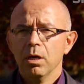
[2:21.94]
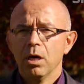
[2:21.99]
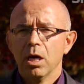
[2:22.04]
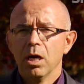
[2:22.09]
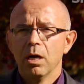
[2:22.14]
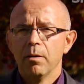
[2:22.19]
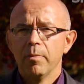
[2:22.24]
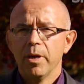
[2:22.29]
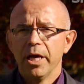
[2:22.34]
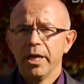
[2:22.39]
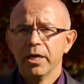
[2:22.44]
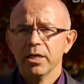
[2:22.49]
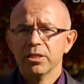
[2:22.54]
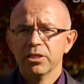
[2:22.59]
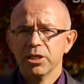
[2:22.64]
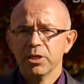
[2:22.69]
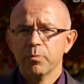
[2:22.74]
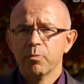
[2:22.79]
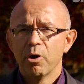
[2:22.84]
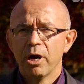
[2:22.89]
Um, N
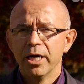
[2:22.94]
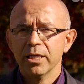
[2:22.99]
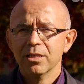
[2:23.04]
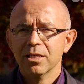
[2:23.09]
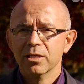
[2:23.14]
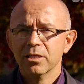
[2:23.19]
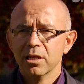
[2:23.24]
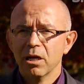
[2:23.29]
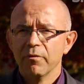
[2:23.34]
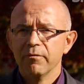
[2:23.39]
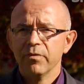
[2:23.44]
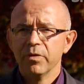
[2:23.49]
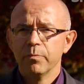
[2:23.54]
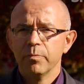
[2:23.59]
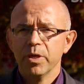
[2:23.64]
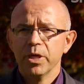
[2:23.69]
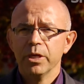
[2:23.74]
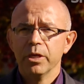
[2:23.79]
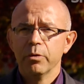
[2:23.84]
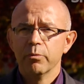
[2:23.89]
I C prides itself
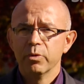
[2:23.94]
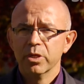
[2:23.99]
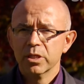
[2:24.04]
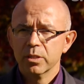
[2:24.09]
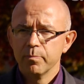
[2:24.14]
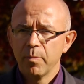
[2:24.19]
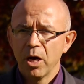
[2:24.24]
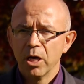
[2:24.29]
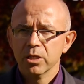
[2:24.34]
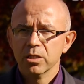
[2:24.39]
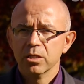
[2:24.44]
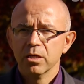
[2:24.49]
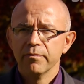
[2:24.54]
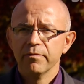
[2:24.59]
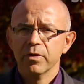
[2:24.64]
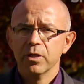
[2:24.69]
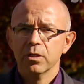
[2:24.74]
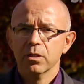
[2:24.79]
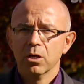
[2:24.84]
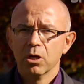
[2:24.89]
in being a
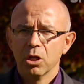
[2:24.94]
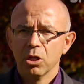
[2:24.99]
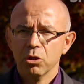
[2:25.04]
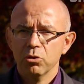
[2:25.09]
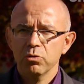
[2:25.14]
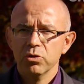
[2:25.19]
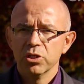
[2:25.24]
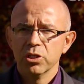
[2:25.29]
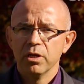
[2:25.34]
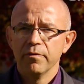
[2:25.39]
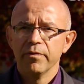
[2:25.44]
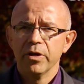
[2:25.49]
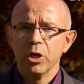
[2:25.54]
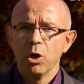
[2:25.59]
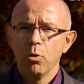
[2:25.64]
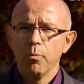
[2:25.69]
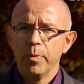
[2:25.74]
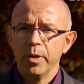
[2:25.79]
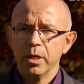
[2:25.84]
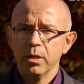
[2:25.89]
responsive, inclusive,
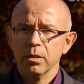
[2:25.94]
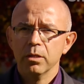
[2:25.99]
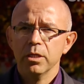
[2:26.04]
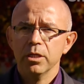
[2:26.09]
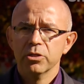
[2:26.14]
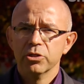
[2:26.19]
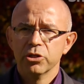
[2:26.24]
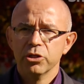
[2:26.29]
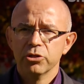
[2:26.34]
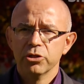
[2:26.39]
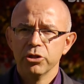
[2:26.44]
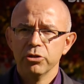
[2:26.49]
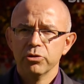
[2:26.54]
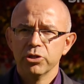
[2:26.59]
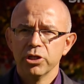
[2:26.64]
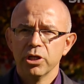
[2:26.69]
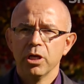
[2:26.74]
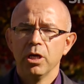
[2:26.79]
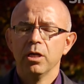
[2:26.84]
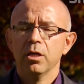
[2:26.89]
and open
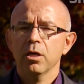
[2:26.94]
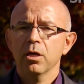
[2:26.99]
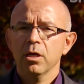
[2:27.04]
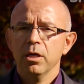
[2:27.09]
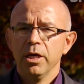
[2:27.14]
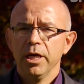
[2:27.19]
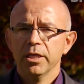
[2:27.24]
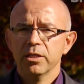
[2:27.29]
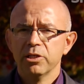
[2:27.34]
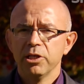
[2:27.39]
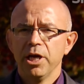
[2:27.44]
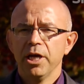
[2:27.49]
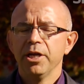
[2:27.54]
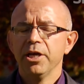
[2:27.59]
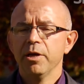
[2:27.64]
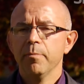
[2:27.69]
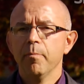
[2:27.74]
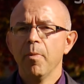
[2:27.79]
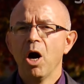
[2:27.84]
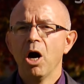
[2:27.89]
institution, and, and
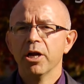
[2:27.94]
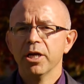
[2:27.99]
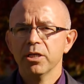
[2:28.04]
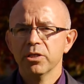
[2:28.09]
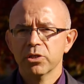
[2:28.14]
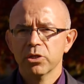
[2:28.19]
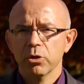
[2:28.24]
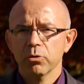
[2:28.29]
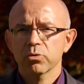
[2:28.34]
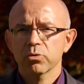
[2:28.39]
Sandy embodies